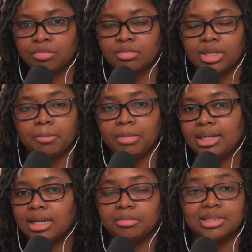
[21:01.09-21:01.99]
that may
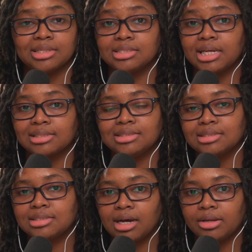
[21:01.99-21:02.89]
not be the
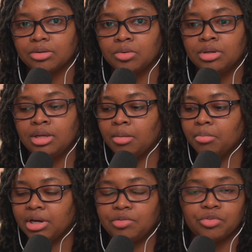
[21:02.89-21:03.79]
sexiest title,
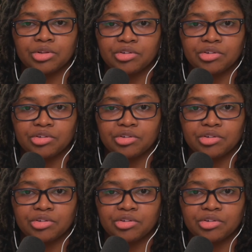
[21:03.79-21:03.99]
but for